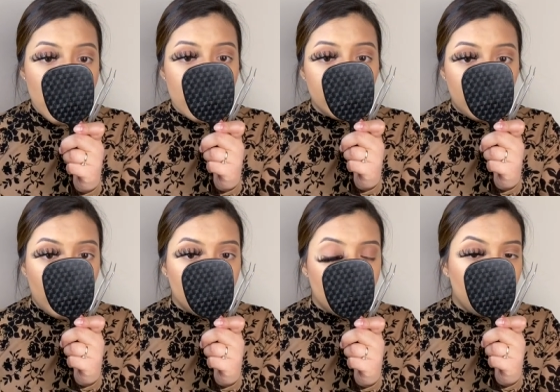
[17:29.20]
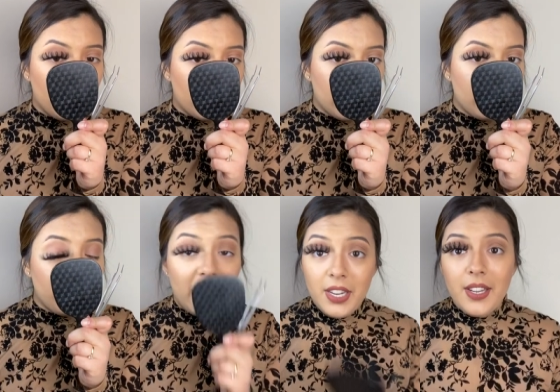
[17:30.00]
intense, very
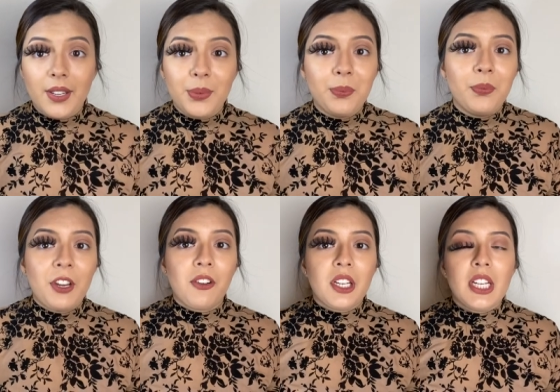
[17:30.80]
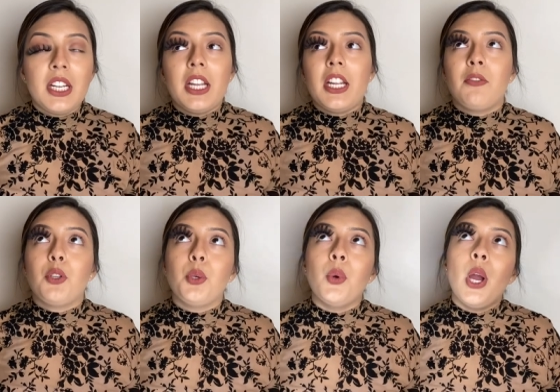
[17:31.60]
fake, very... If
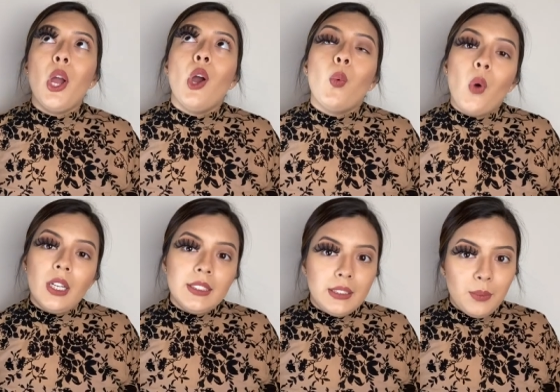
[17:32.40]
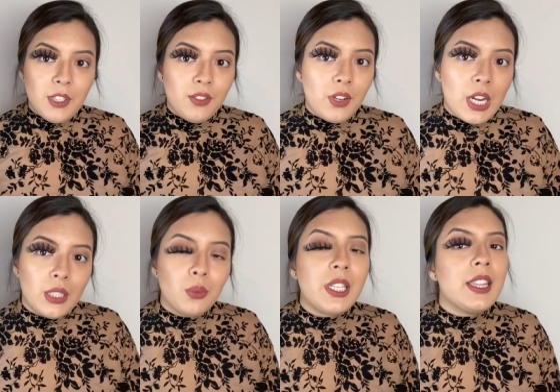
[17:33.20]
you wanted something for
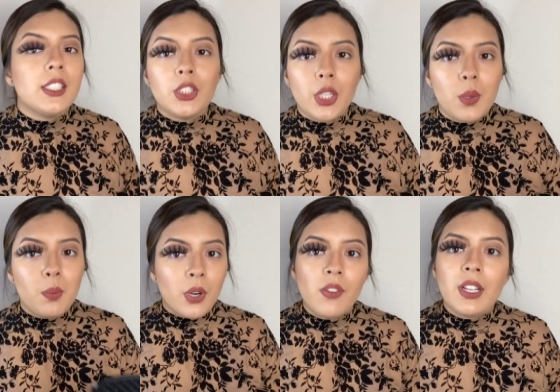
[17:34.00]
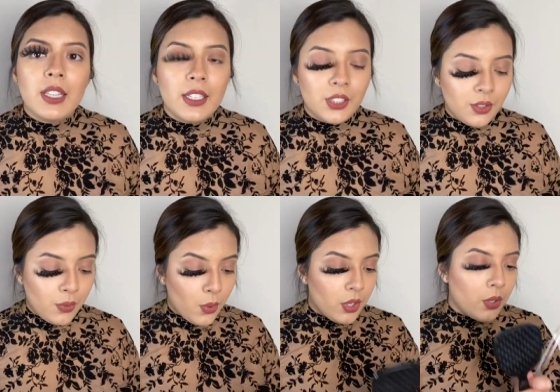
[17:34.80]
Halloween, these are the perfect lashes
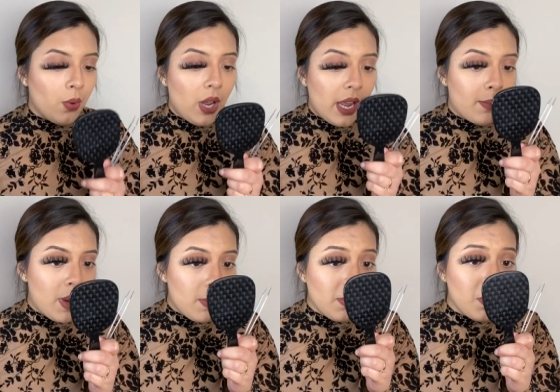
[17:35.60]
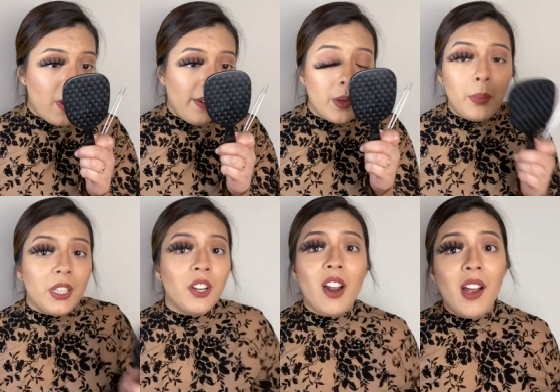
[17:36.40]
for you. And maybe if you have a
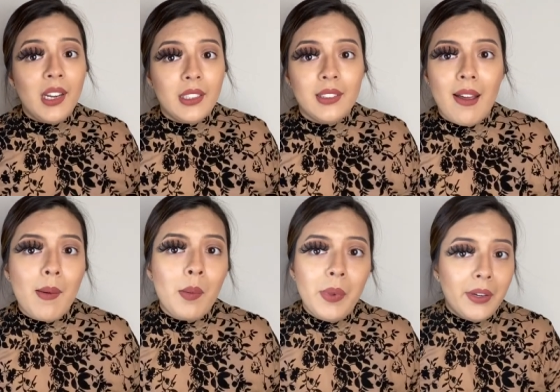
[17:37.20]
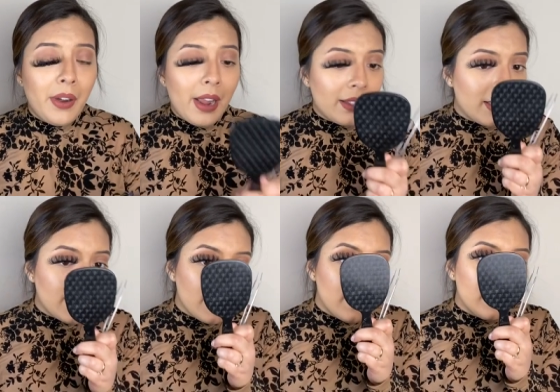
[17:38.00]
bigger eye and a bigger eyelid,
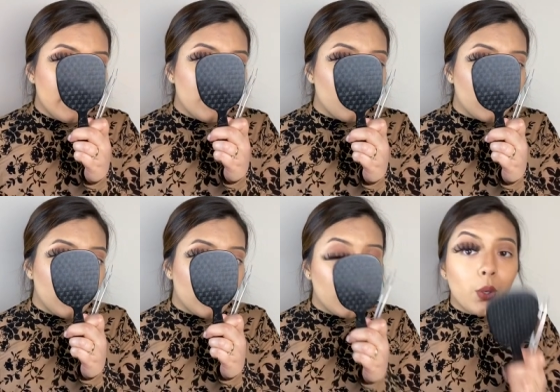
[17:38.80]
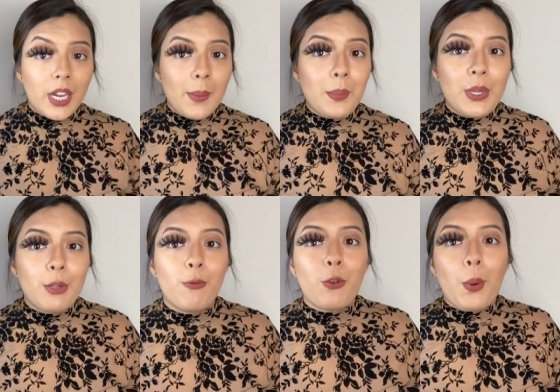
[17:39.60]
these would look great, but
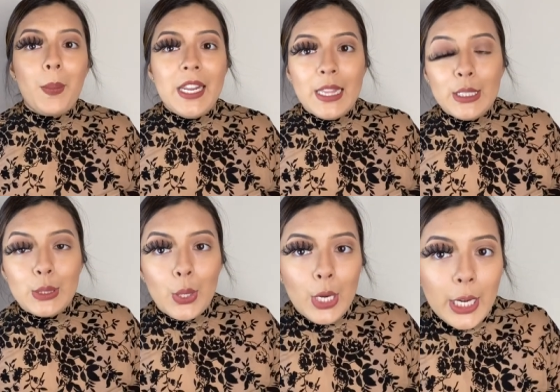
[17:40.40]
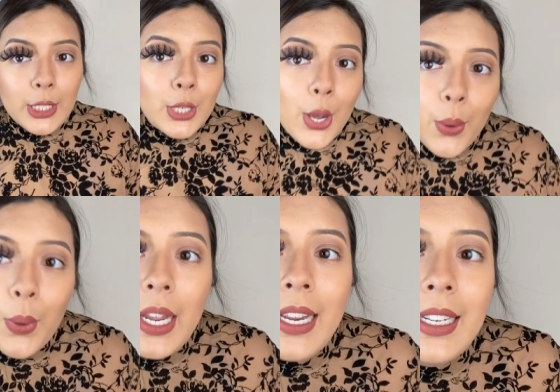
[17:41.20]
for me, these are a no,
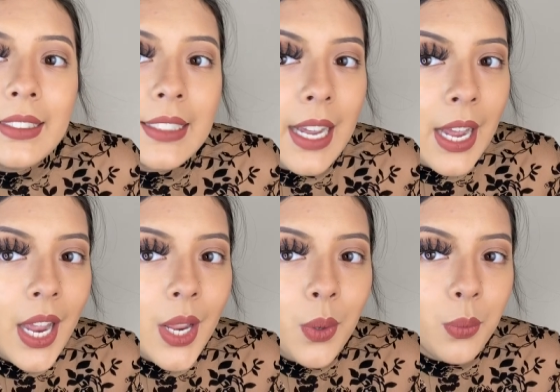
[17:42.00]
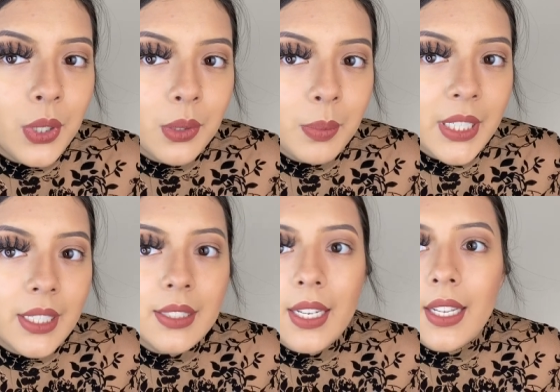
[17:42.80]
and I will
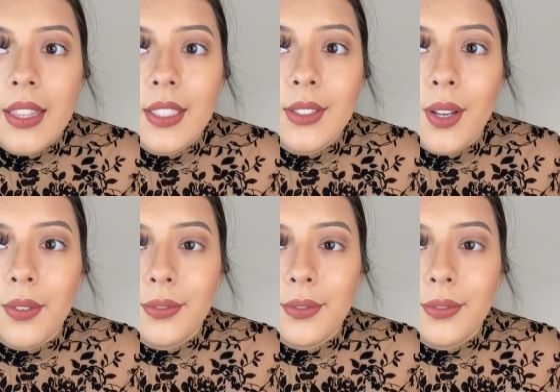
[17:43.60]
be taking these off.